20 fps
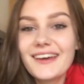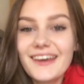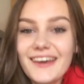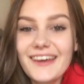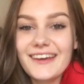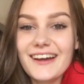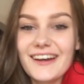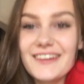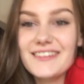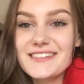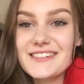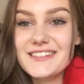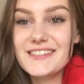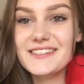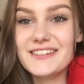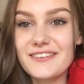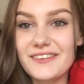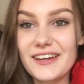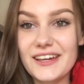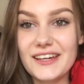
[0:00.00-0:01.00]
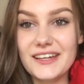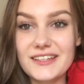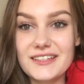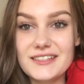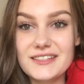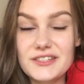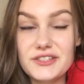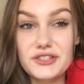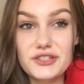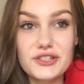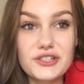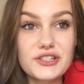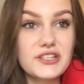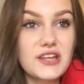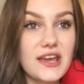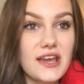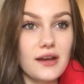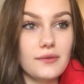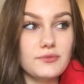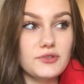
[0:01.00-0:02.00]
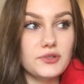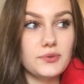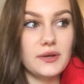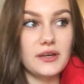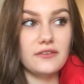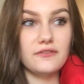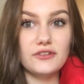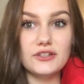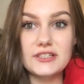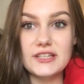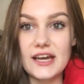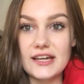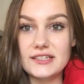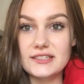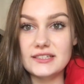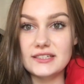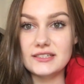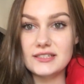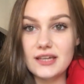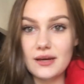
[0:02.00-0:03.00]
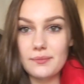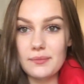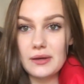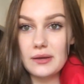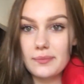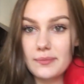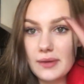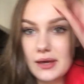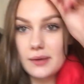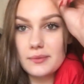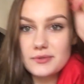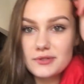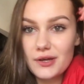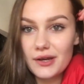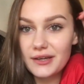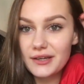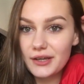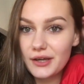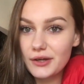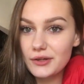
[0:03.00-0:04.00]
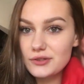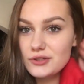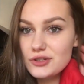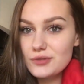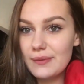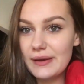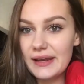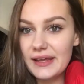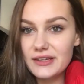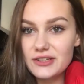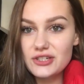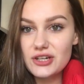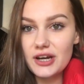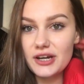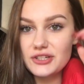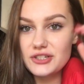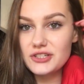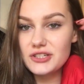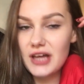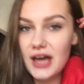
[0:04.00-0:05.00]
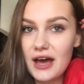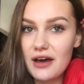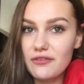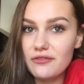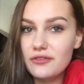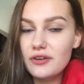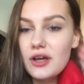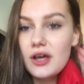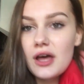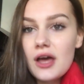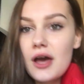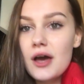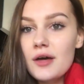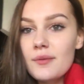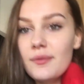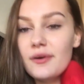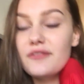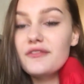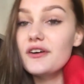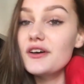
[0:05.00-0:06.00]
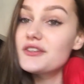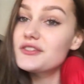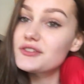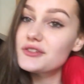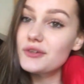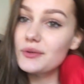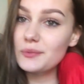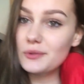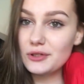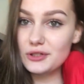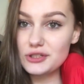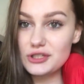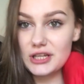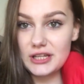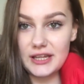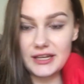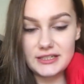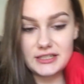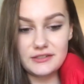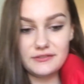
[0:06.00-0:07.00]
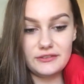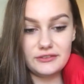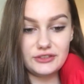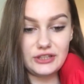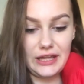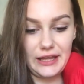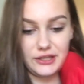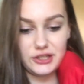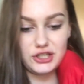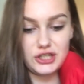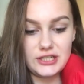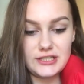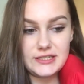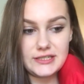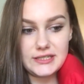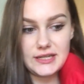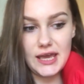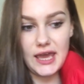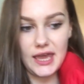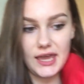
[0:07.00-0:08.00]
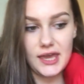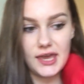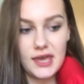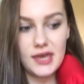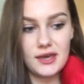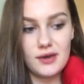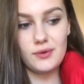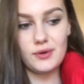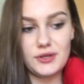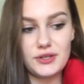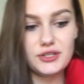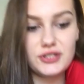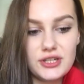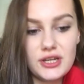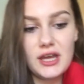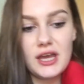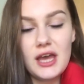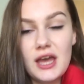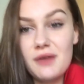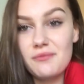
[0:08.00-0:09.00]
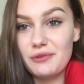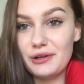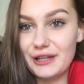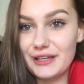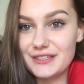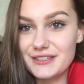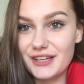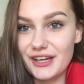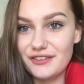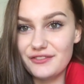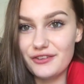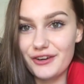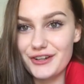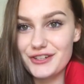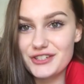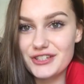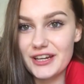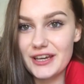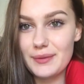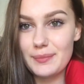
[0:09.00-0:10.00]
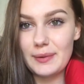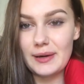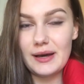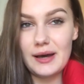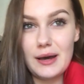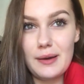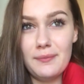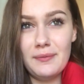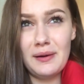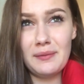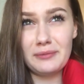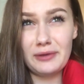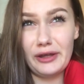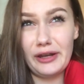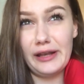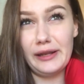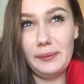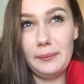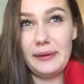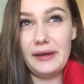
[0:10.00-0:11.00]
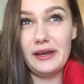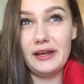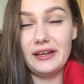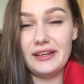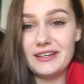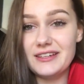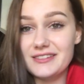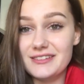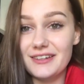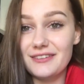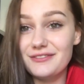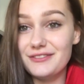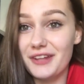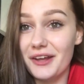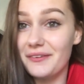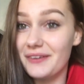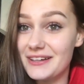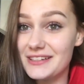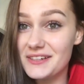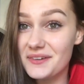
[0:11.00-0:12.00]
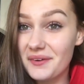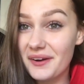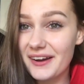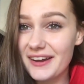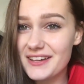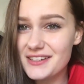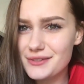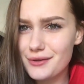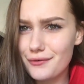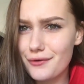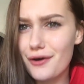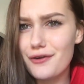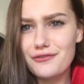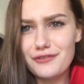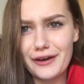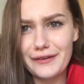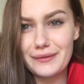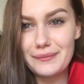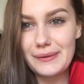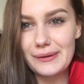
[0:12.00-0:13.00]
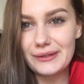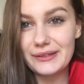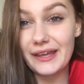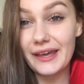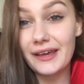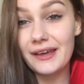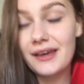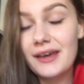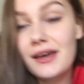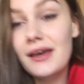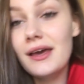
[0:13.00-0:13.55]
Hey guys, so it's Tuesday. I'm just waiting for a taxi to come pick me up so I can go to my lecture. I just have my first chronology lecture today, which I'm really excited for actually, but I'm going a little bit early because I have no idea where it is. I've got to find the building.